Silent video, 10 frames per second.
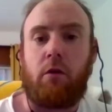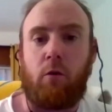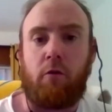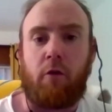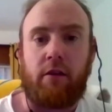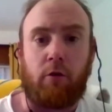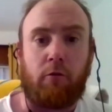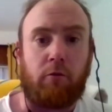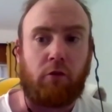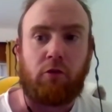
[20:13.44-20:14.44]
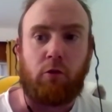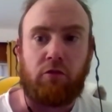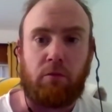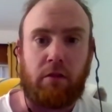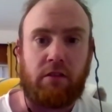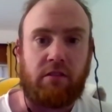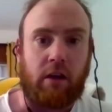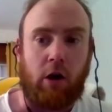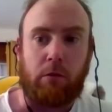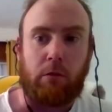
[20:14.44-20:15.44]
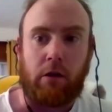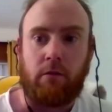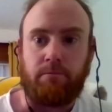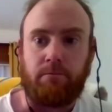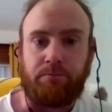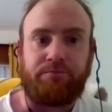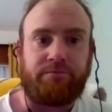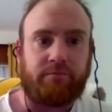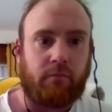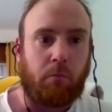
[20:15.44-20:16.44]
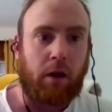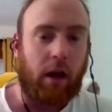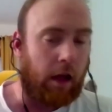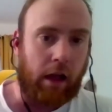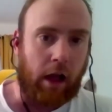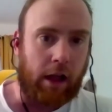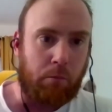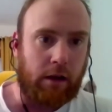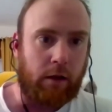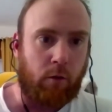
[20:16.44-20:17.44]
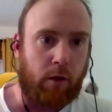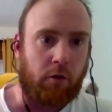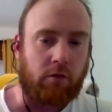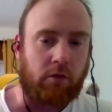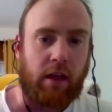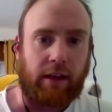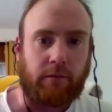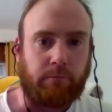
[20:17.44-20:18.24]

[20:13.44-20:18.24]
call a very sort of logical, simplistic argument. Yeah. But I, I, yeah. I completely agree with what you're saying.